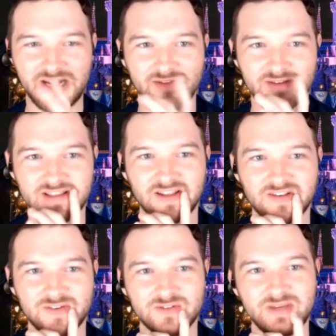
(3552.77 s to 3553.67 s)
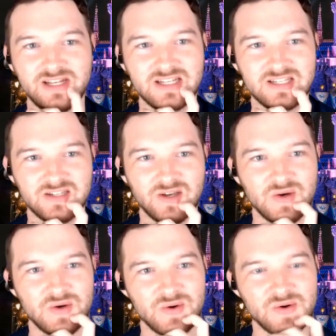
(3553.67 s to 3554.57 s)
and everything. Like social media is
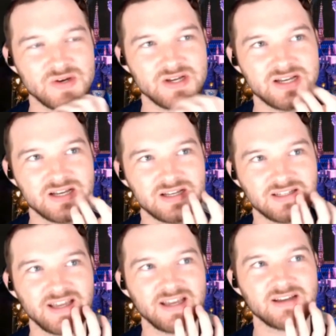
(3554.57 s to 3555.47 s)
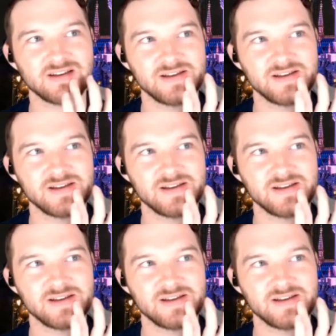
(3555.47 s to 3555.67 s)
so like